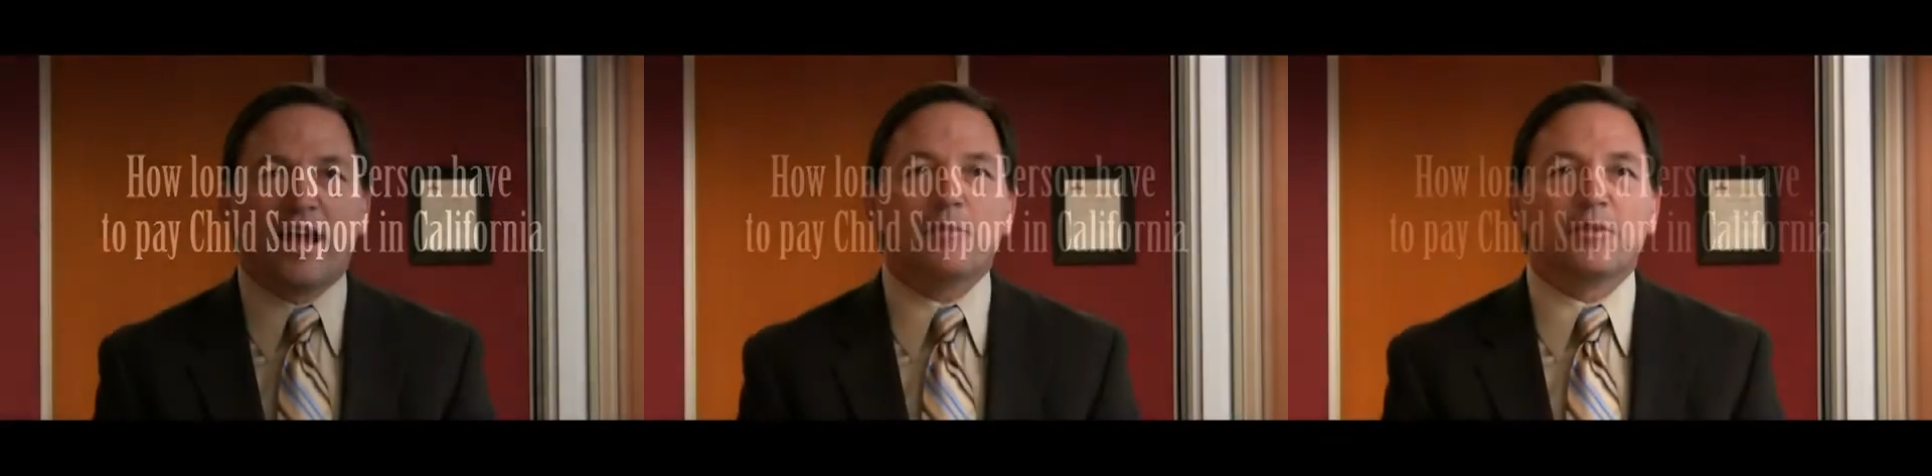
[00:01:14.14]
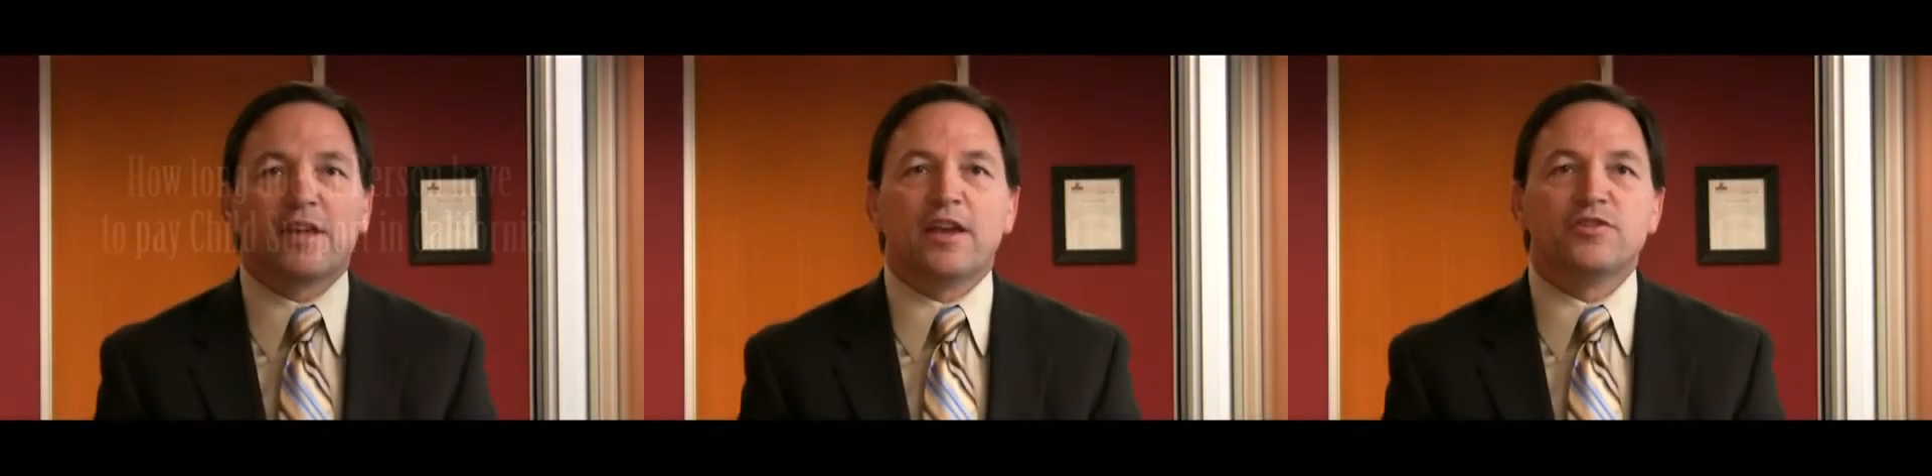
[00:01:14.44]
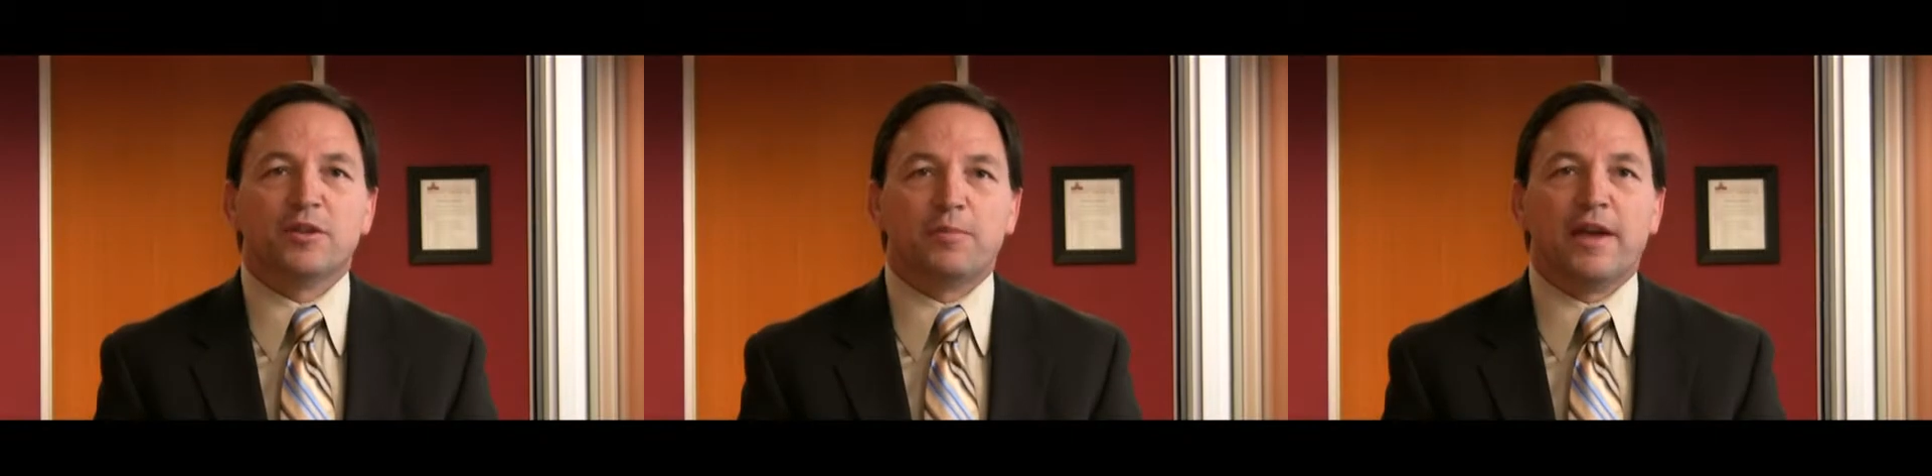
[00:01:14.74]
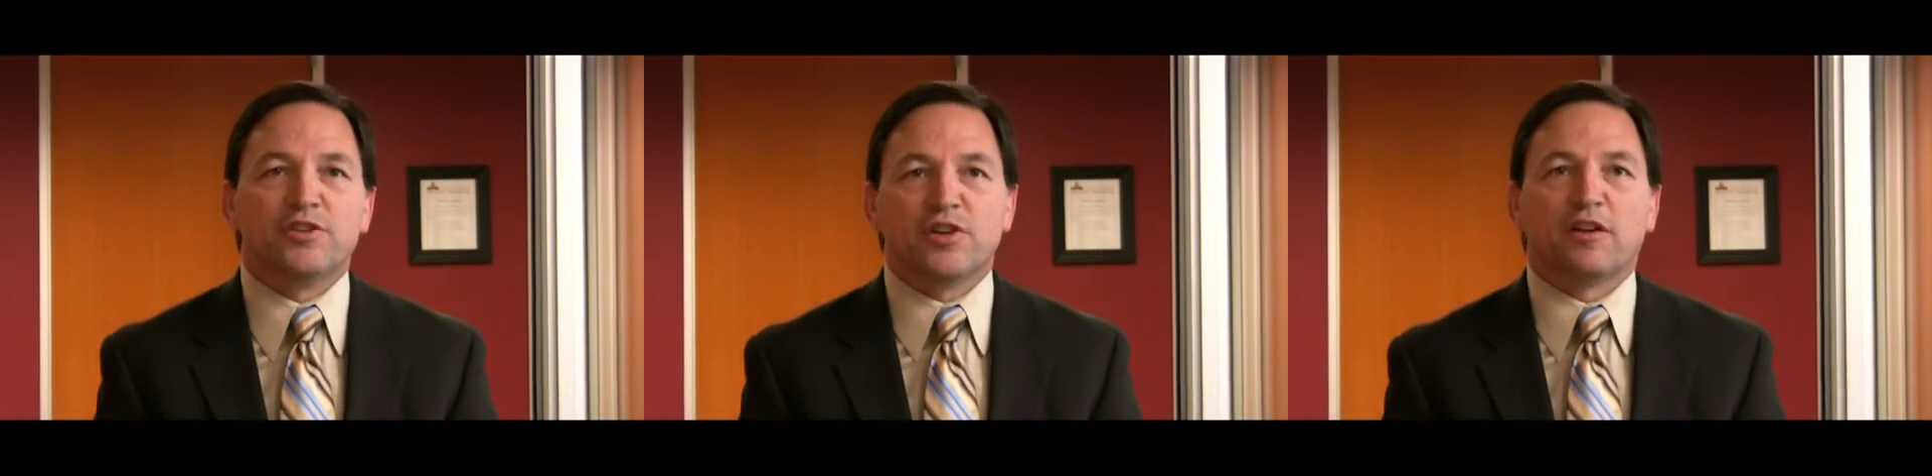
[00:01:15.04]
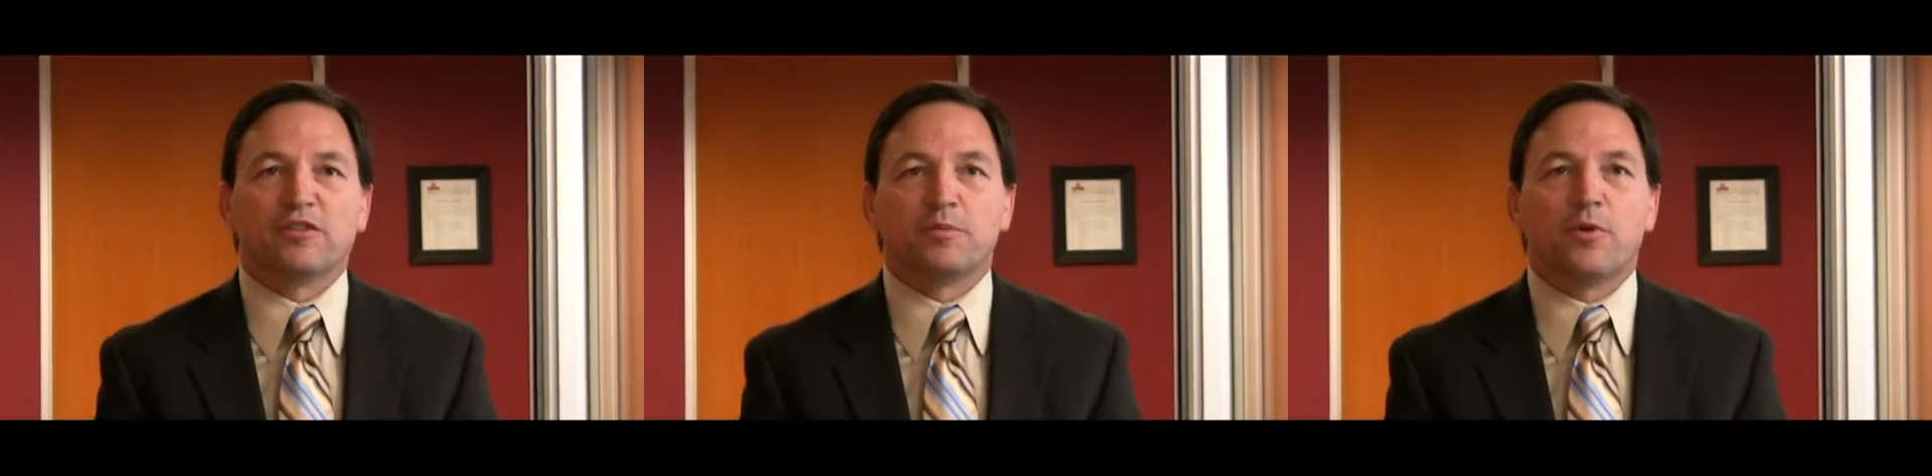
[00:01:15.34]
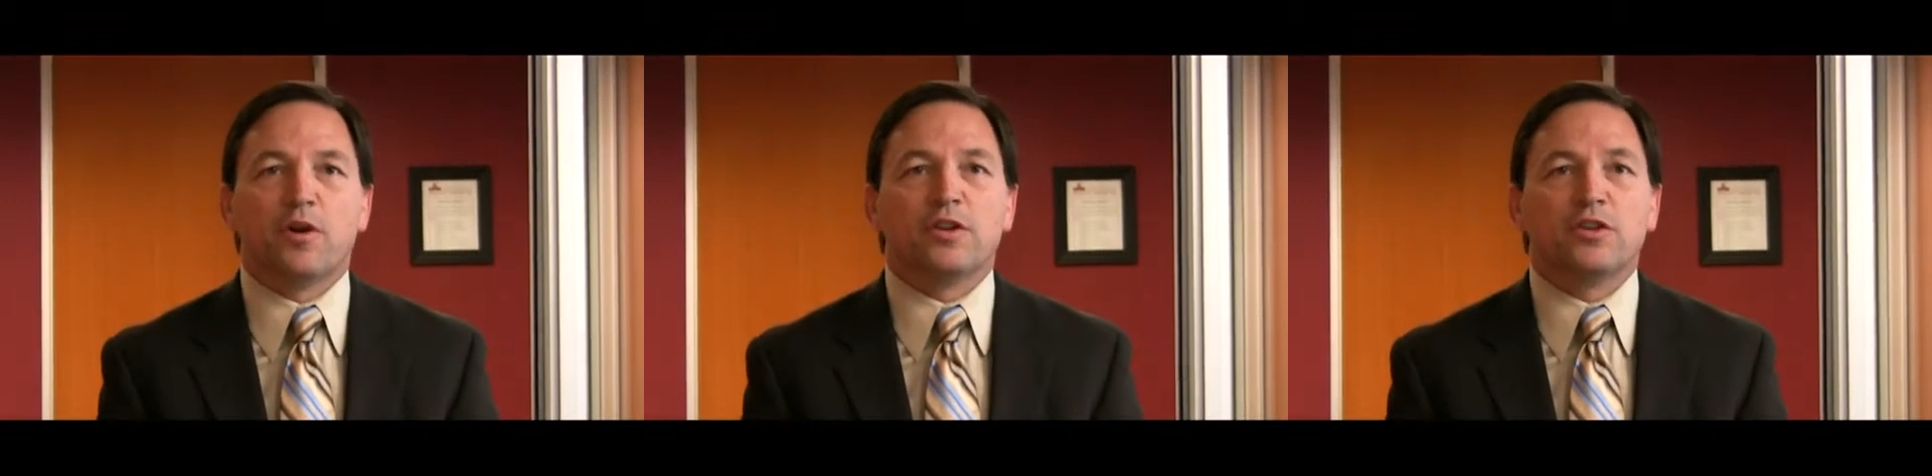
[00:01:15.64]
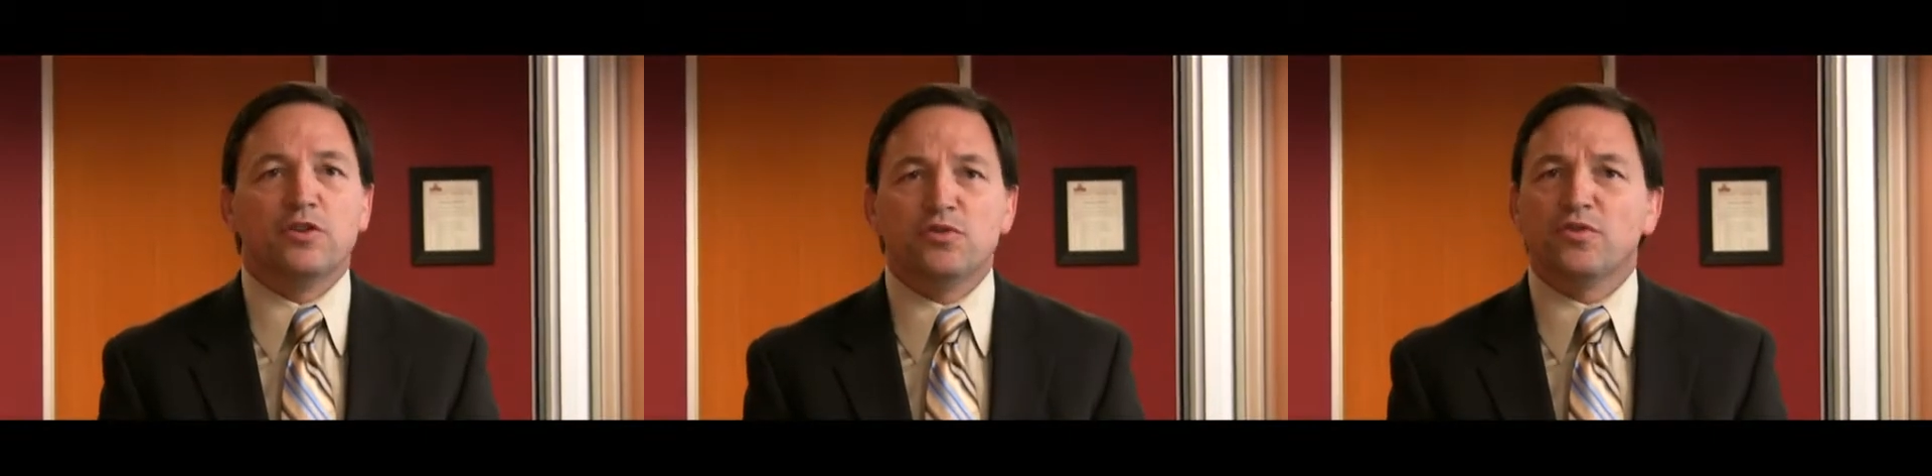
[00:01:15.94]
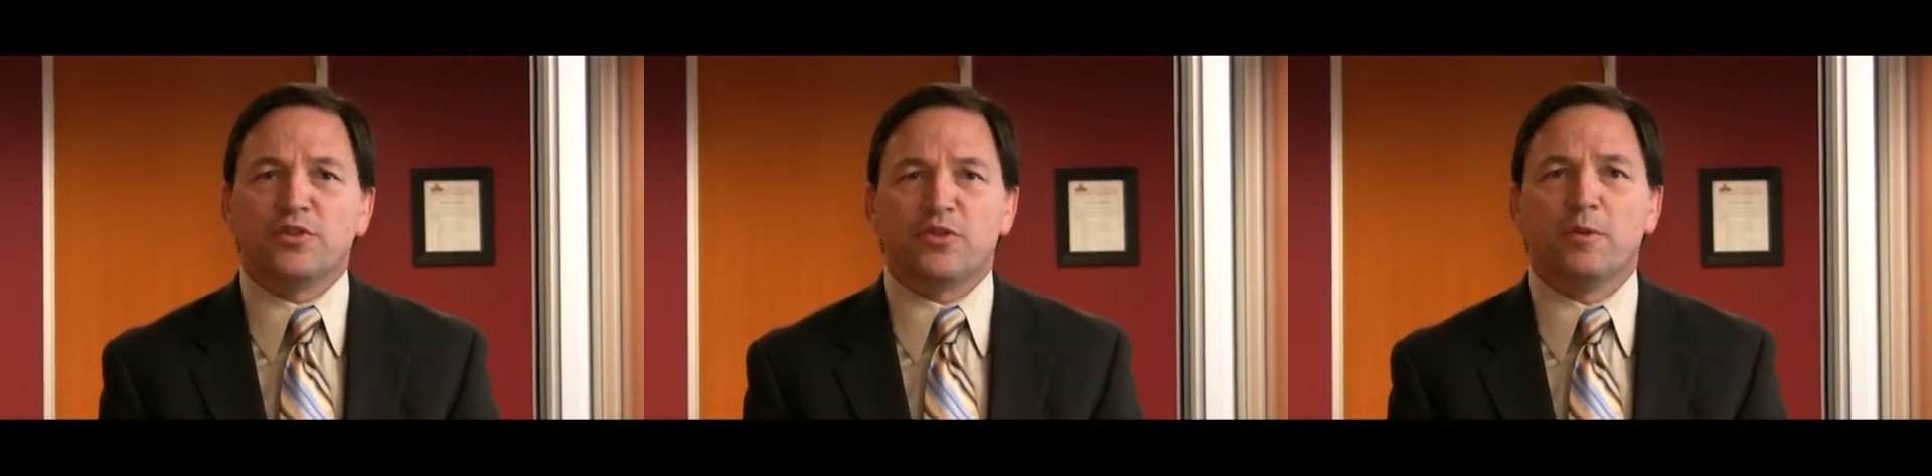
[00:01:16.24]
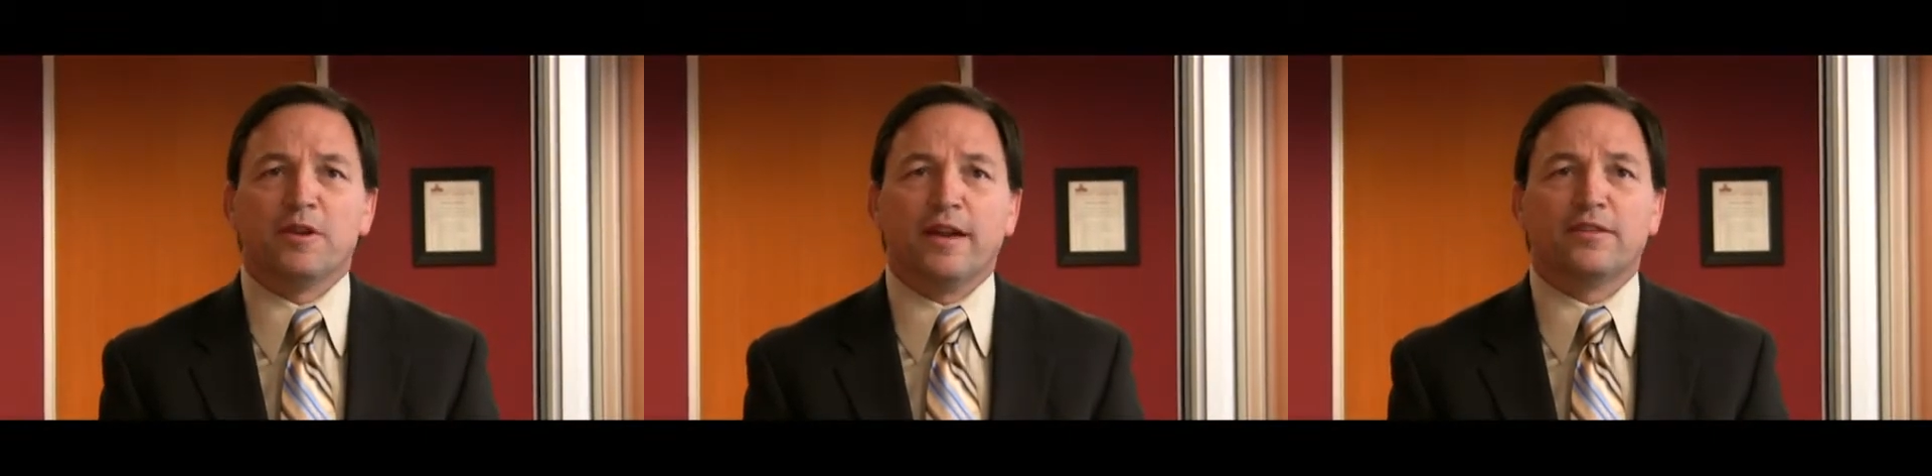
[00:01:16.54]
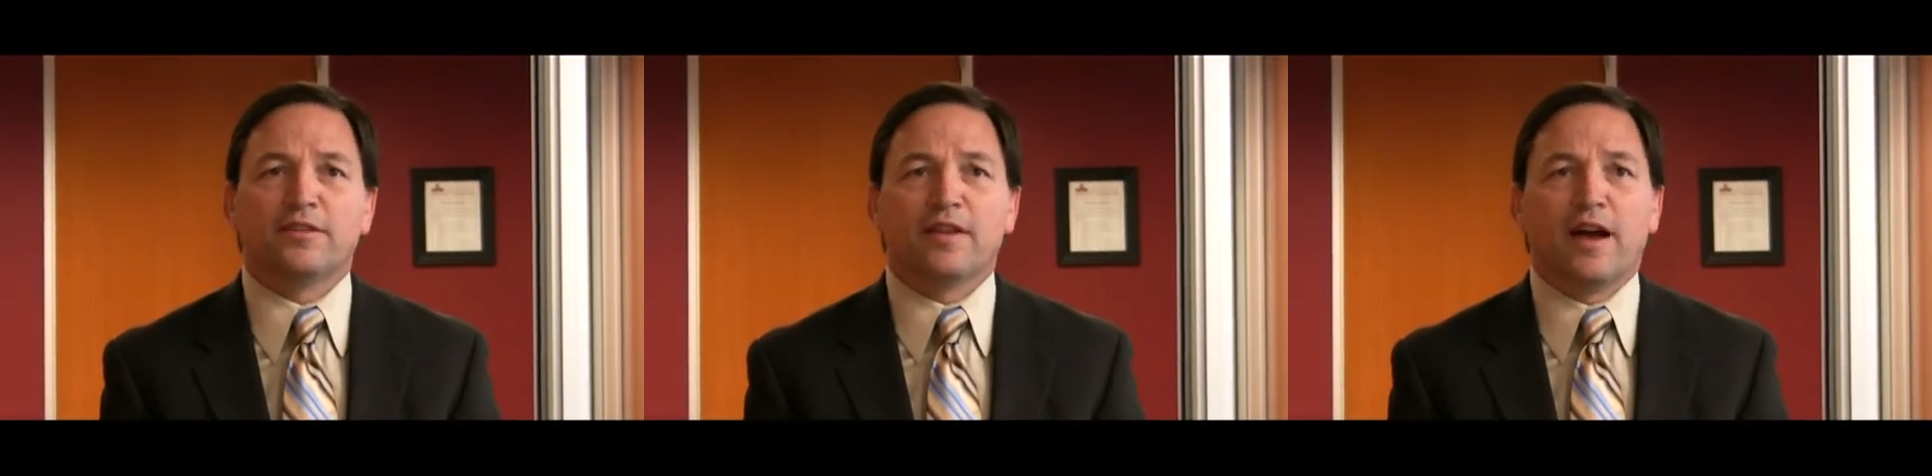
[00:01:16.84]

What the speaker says: obligation to pay child support usually terminates